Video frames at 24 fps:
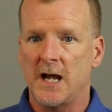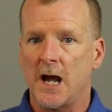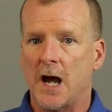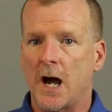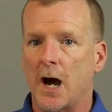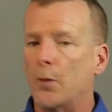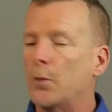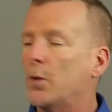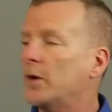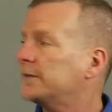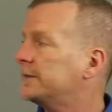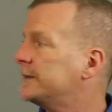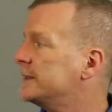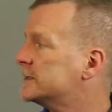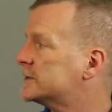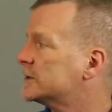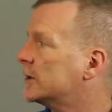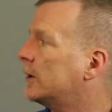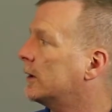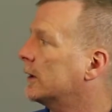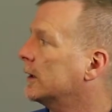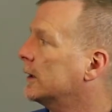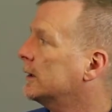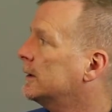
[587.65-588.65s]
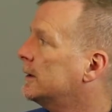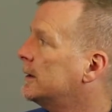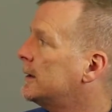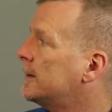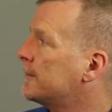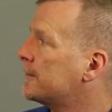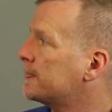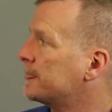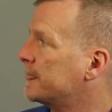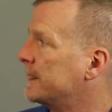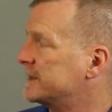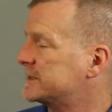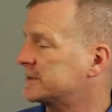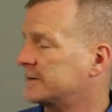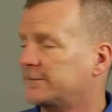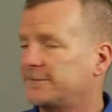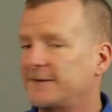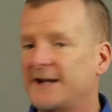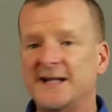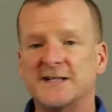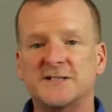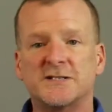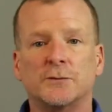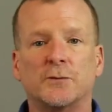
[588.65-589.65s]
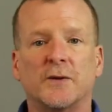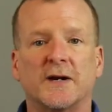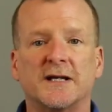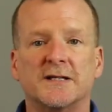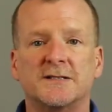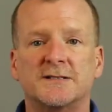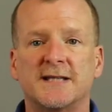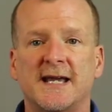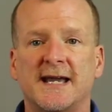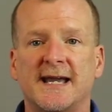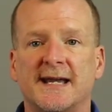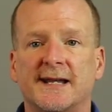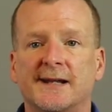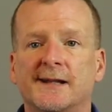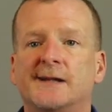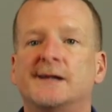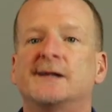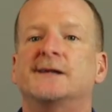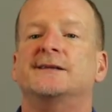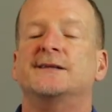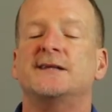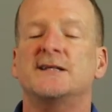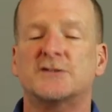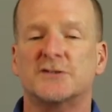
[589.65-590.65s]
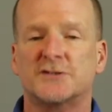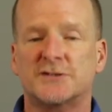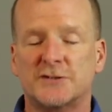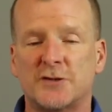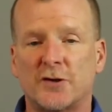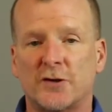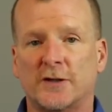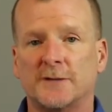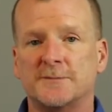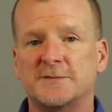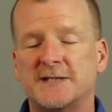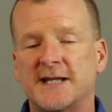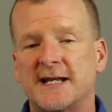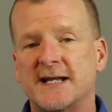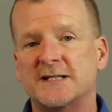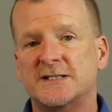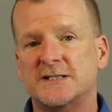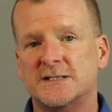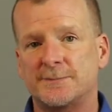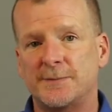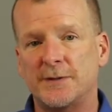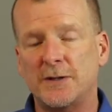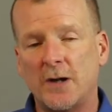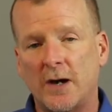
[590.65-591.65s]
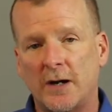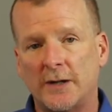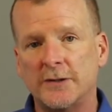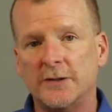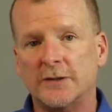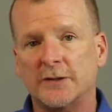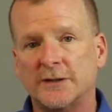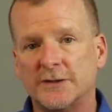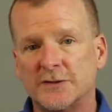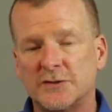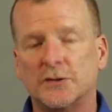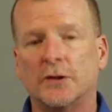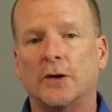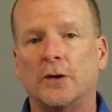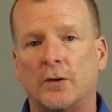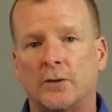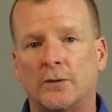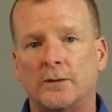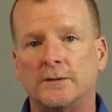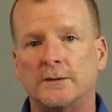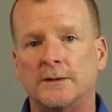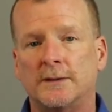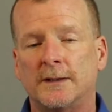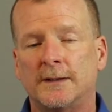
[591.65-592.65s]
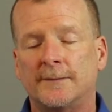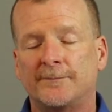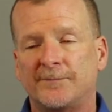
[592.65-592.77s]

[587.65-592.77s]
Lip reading: And what these are, it's a fancy way of saying these are circumstances beyond your control